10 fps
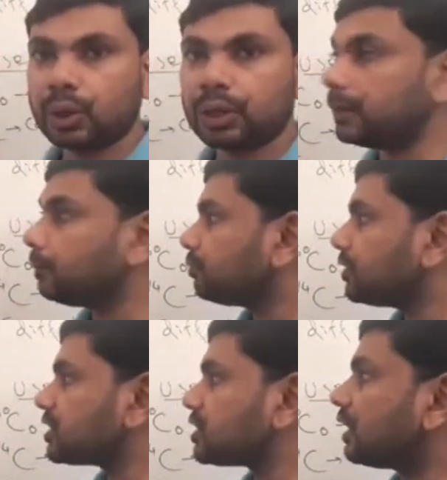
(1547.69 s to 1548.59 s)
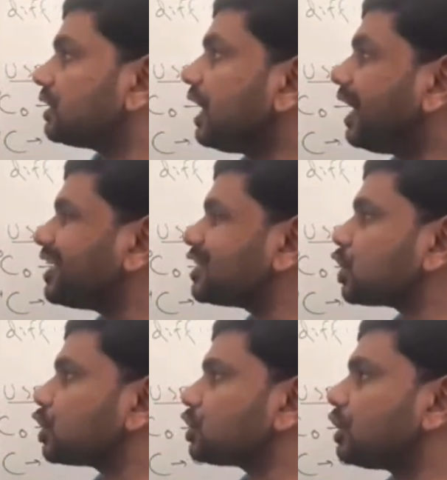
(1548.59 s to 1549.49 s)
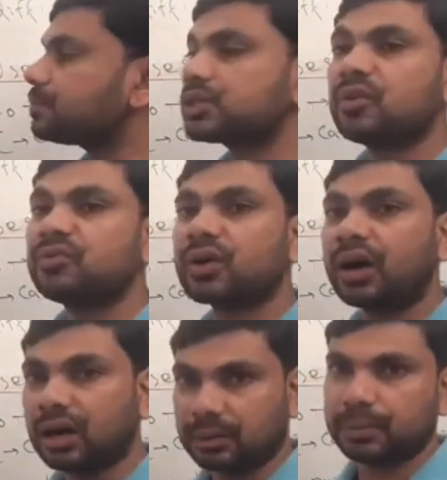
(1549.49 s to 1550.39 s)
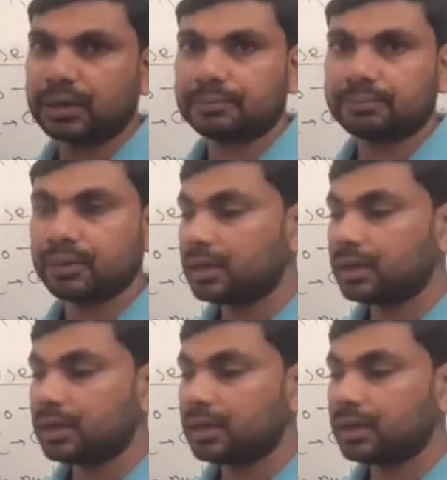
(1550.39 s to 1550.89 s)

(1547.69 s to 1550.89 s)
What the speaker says: Okay, these are the isotopes of carbon.